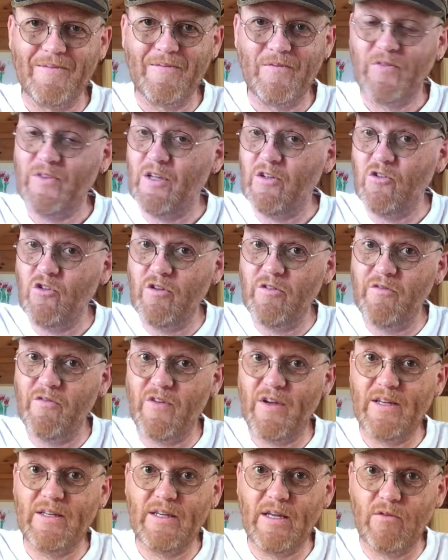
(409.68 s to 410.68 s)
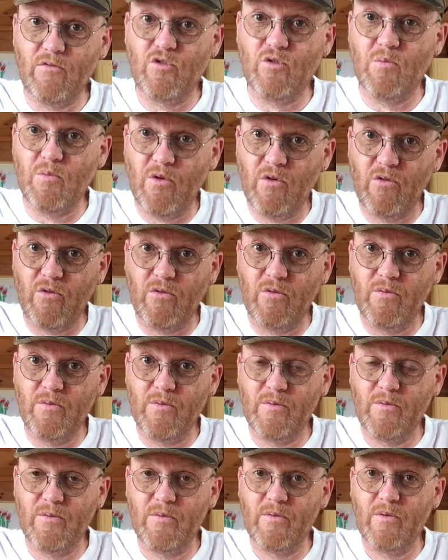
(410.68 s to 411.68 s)
Now you can find out tomorrow
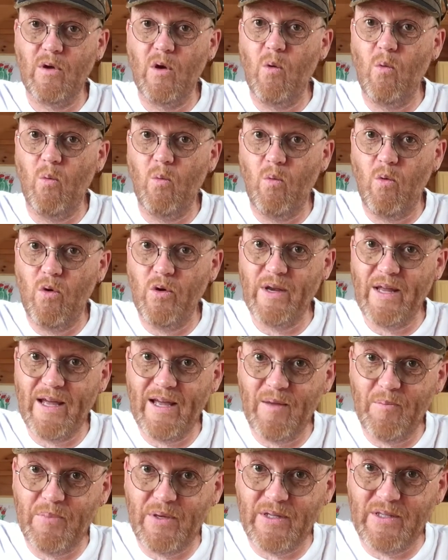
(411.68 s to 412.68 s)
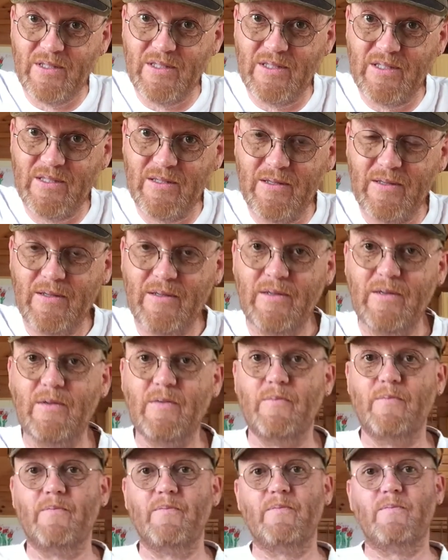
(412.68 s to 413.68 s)
what happens
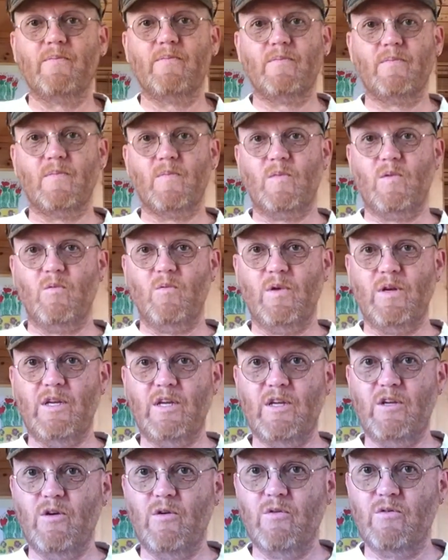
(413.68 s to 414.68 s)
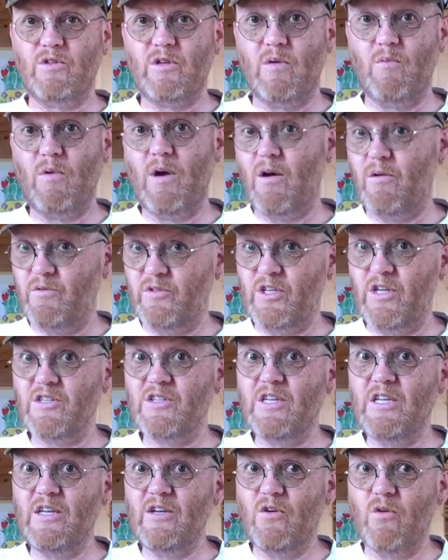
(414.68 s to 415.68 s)
when he goes out. Well,
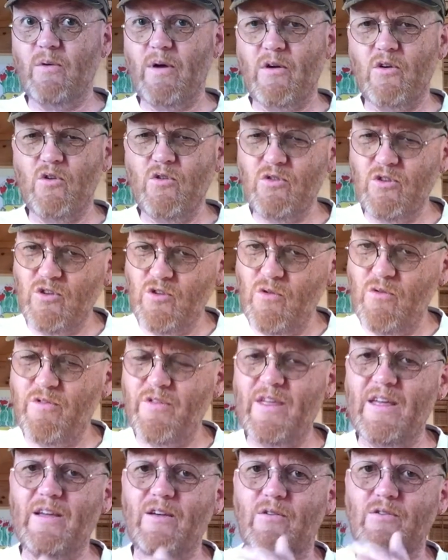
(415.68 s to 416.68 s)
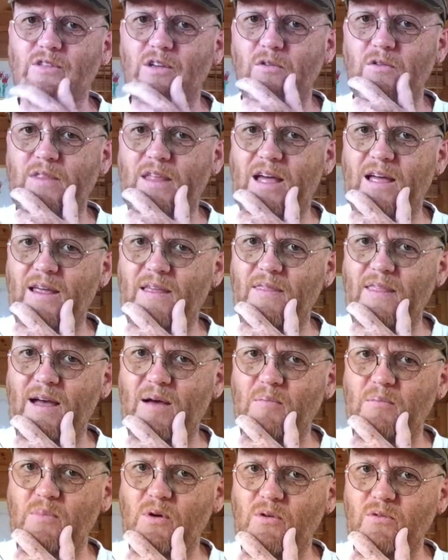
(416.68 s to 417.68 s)
does he go out? Who do you think goes out in
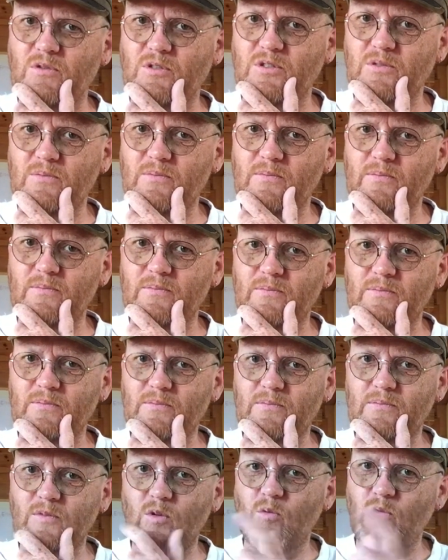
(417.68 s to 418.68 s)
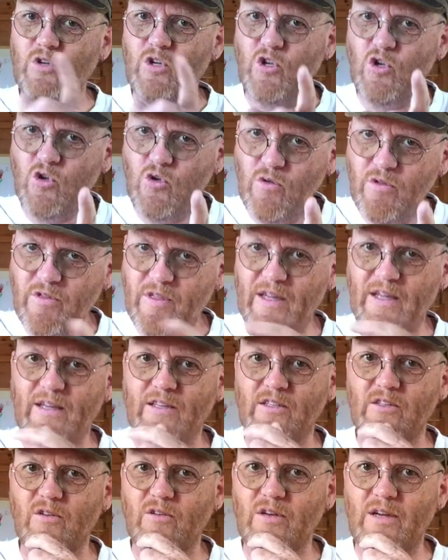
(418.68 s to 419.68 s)
that boat? What do you think
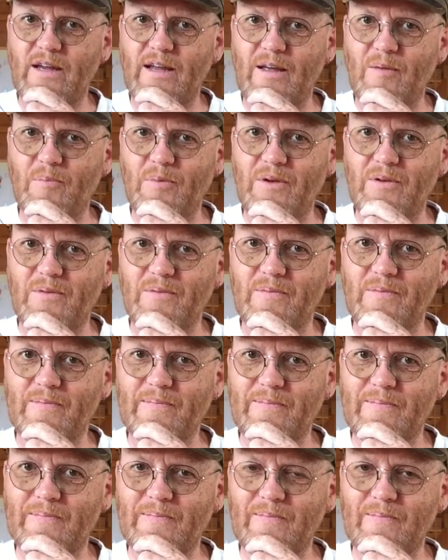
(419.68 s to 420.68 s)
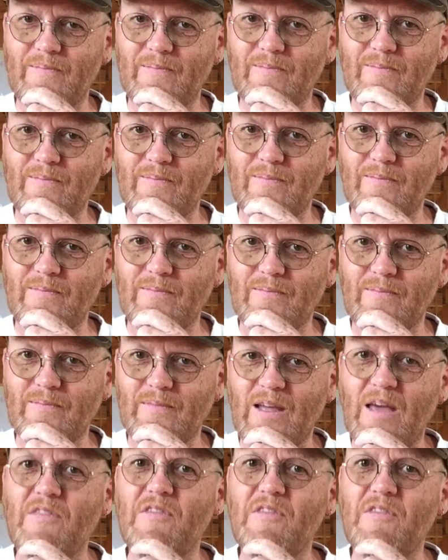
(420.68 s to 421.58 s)
is going to happen? I